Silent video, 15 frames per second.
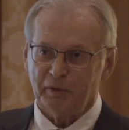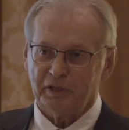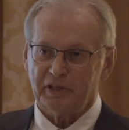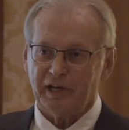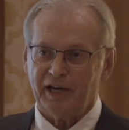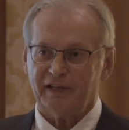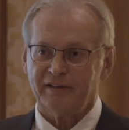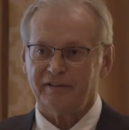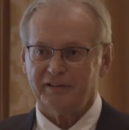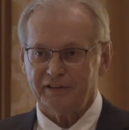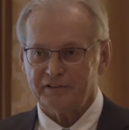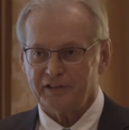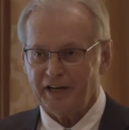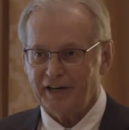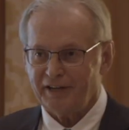with that,
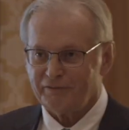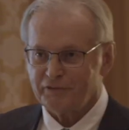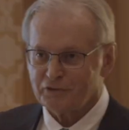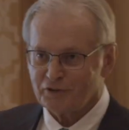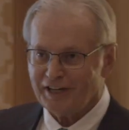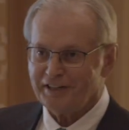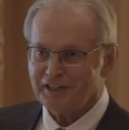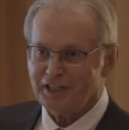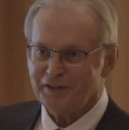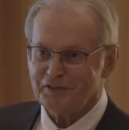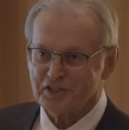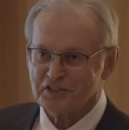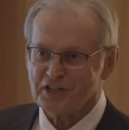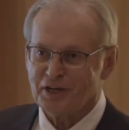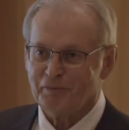and I've tried to give
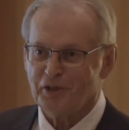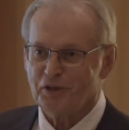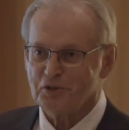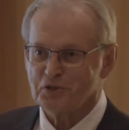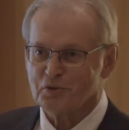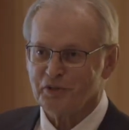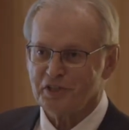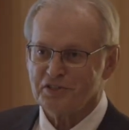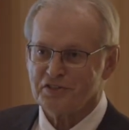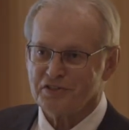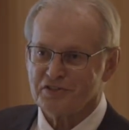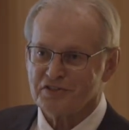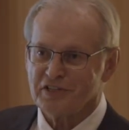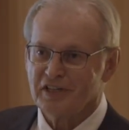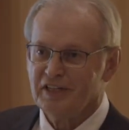you some of those
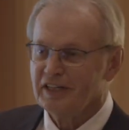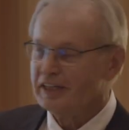reasons.